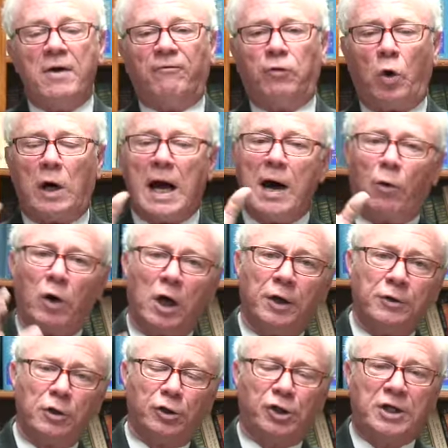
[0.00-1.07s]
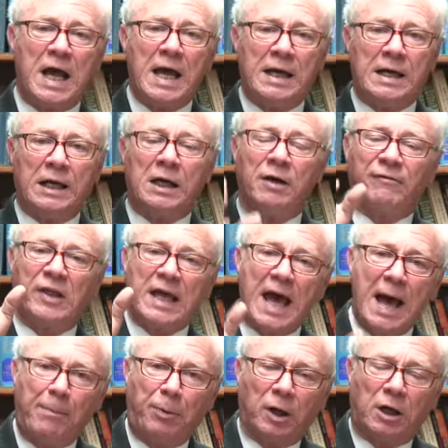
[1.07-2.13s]
for our understanding of the
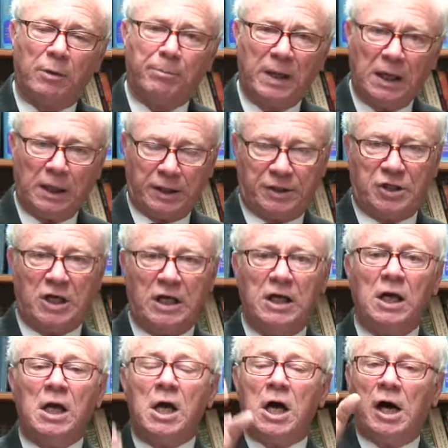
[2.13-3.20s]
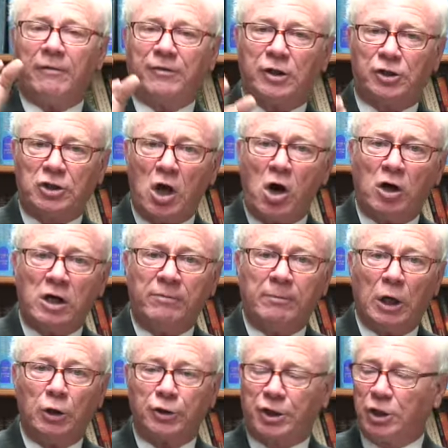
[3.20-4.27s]
applicability of the Song of
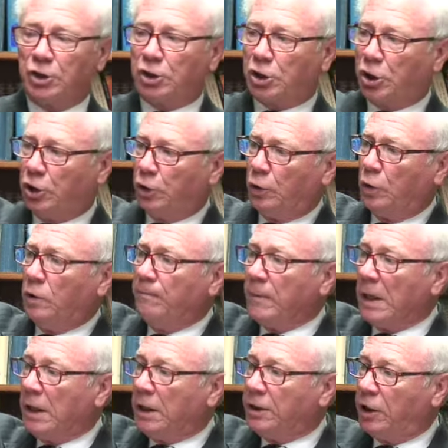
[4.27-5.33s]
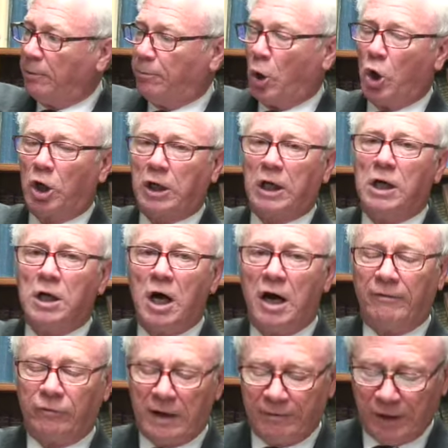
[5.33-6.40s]
Moses to the book
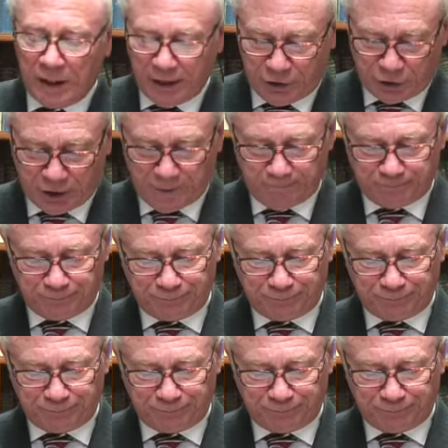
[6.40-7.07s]
of Revelation.